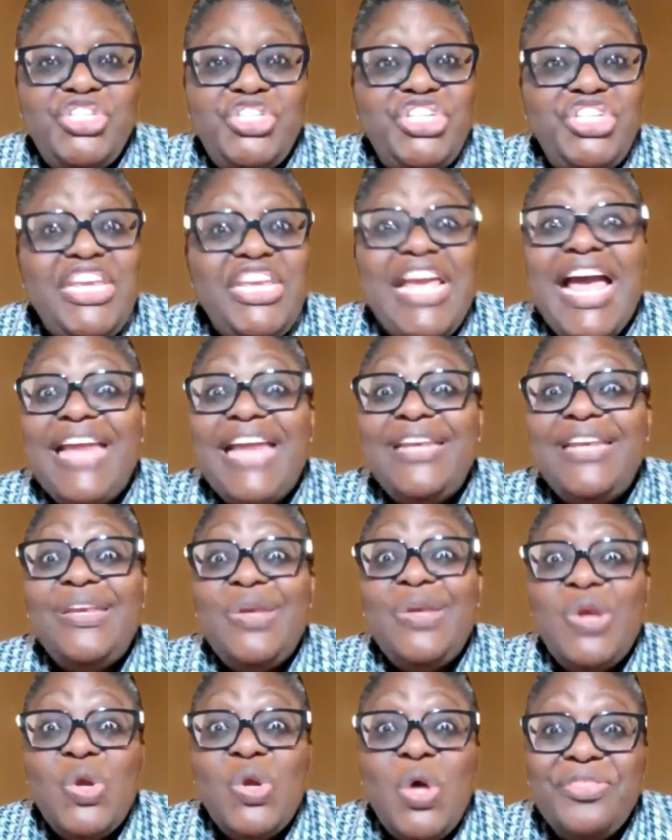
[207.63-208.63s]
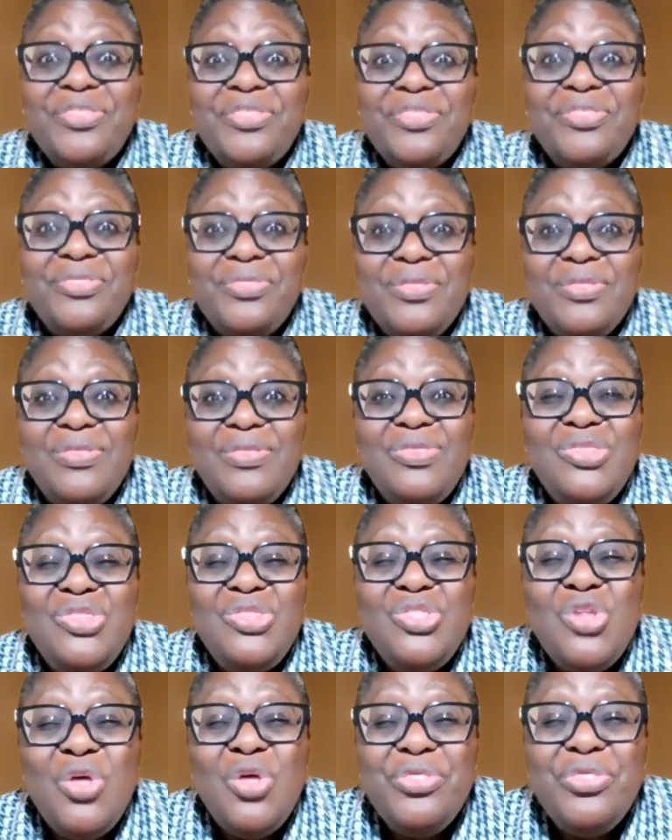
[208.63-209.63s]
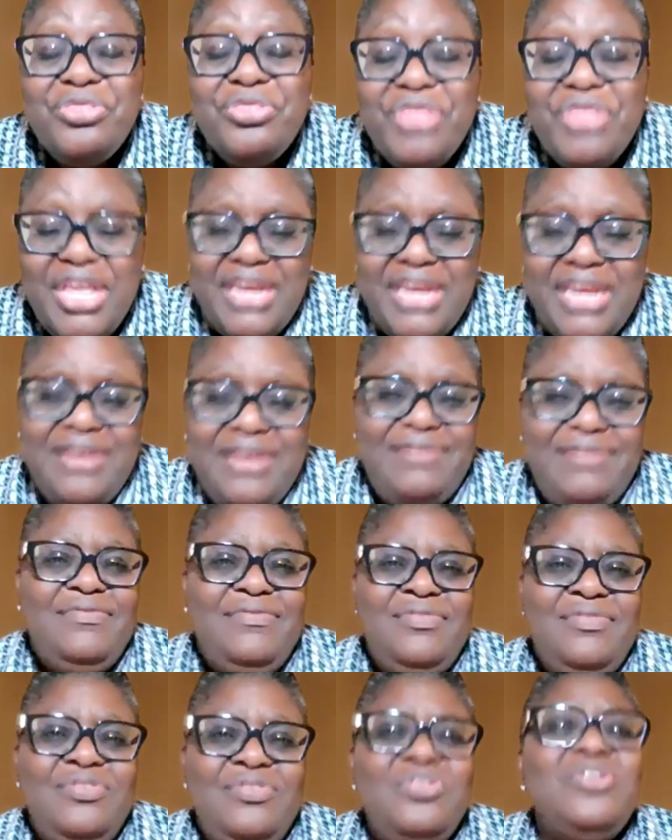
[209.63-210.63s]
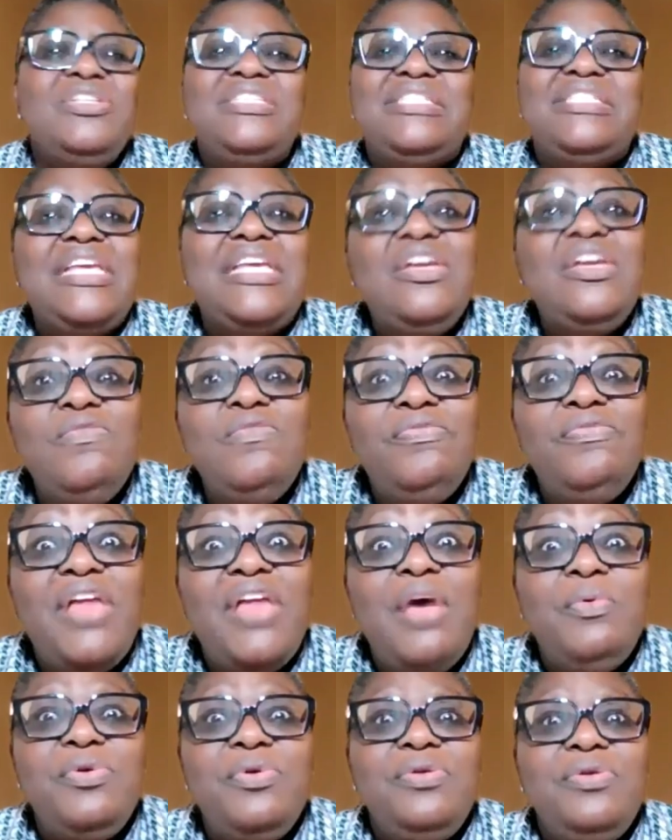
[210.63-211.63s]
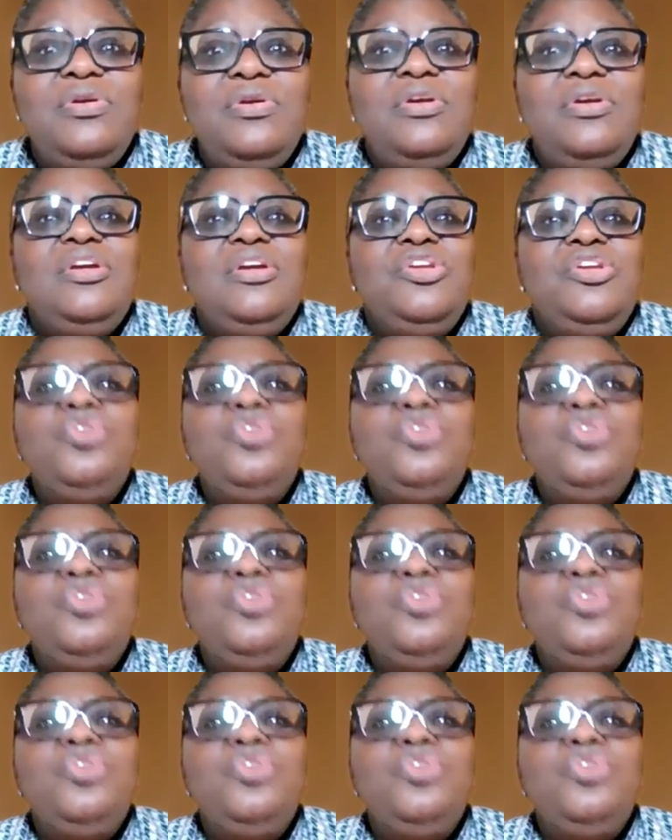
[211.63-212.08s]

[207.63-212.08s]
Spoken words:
She had nothing, not a single flower.